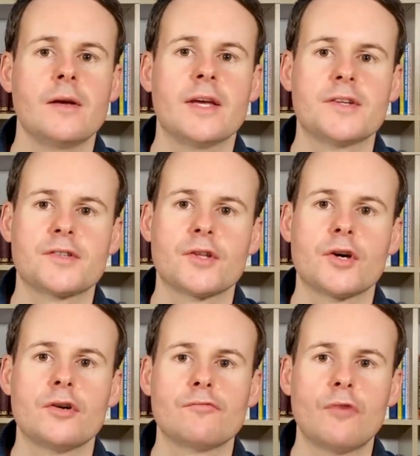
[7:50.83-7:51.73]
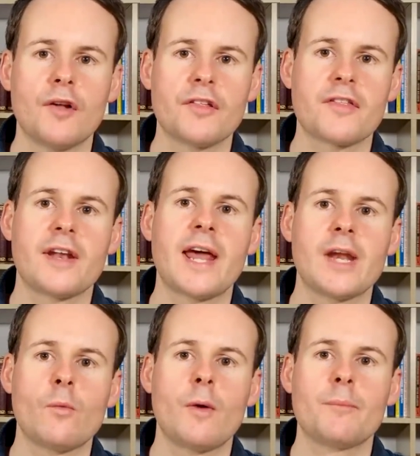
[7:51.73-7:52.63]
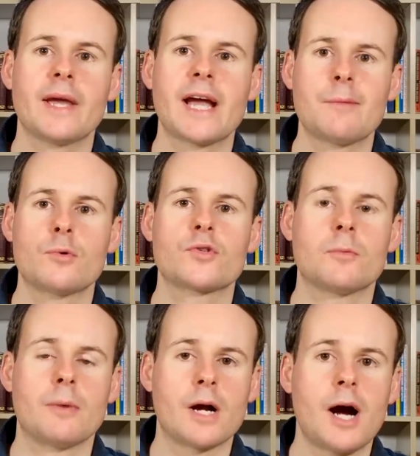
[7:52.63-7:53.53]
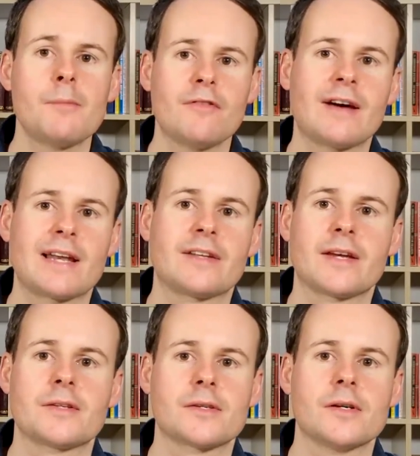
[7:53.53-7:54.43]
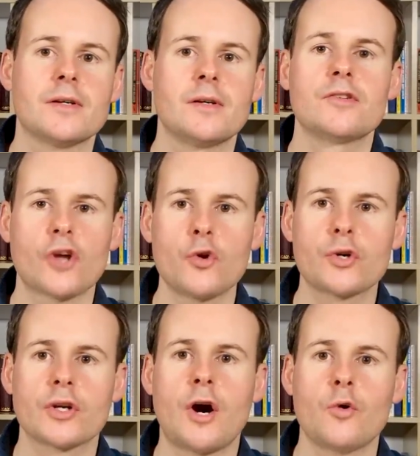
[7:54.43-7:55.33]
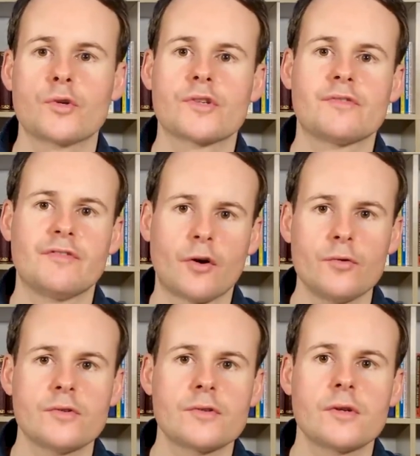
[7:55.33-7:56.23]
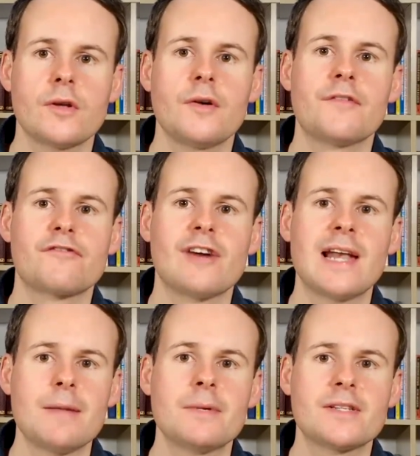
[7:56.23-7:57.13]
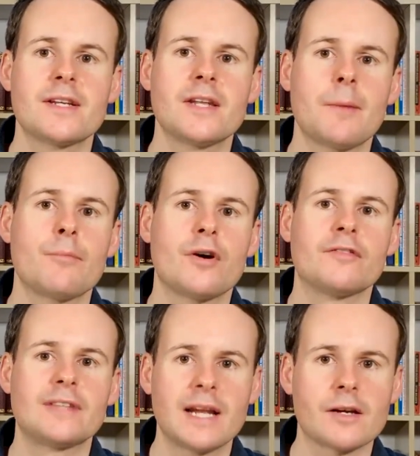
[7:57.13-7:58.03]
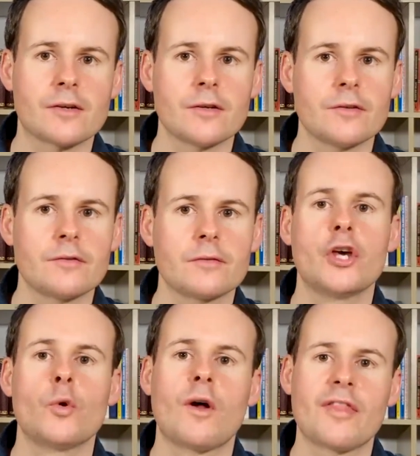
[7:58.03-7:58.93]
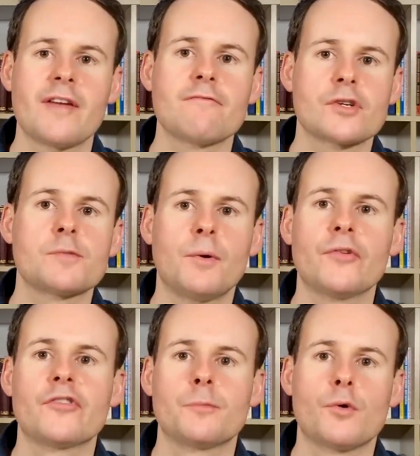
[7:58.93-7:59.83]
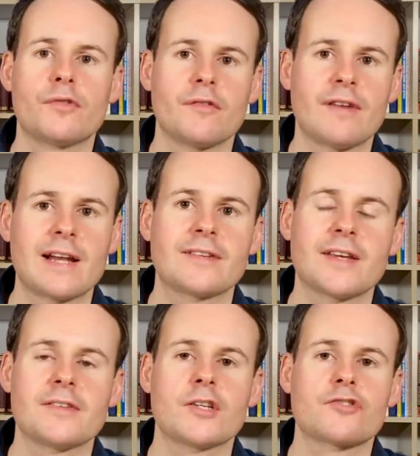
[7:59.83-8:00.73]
is that rather than anyone being able to become a validator, token holders vote for a limited number of delegates who are then responsible for validating